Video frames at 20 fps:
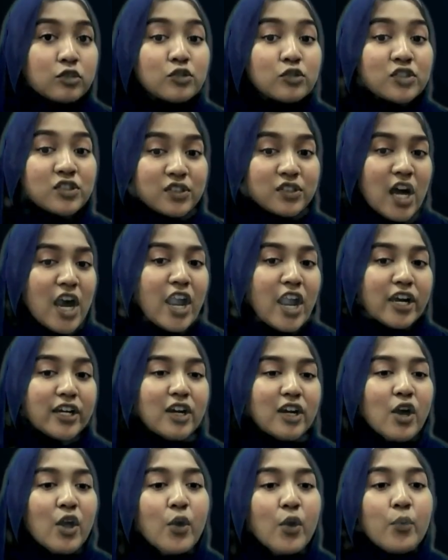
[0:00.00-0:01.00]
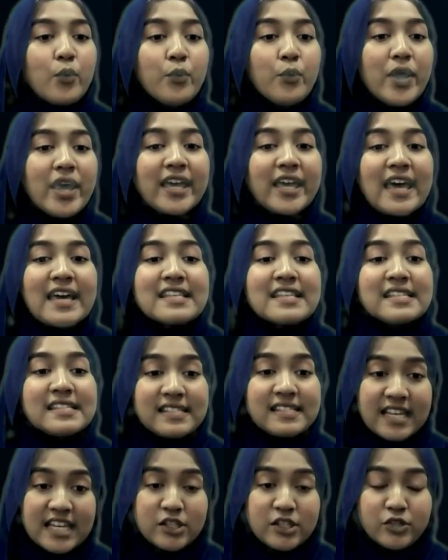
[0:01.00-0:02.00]
To start, we can
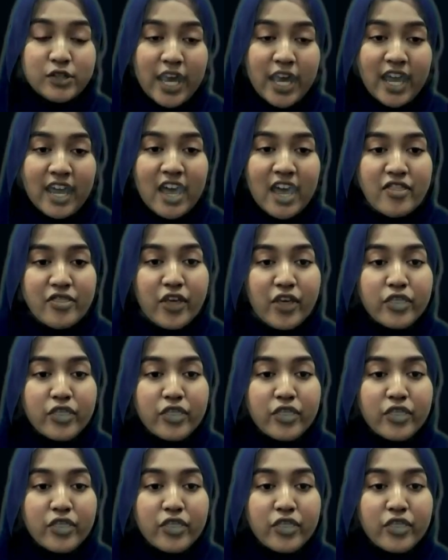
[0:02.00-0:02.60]
see today